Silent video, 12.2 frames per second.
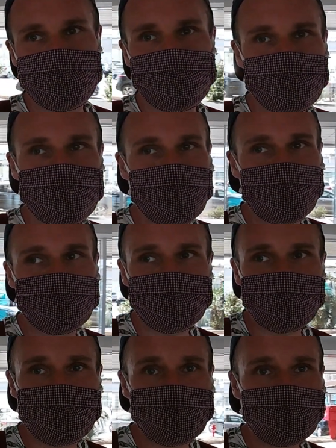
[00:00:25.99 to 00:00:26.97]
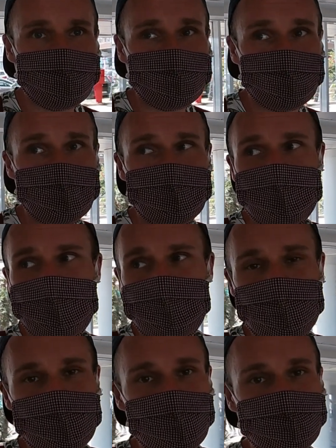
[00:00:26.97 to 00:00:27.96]
2 months or so
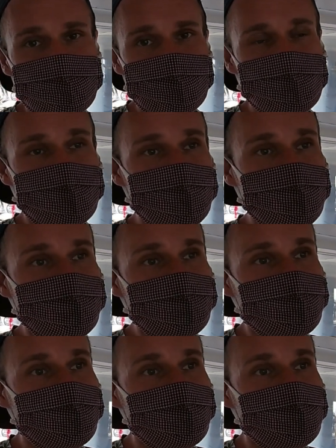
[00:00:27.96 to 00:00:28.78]
after the end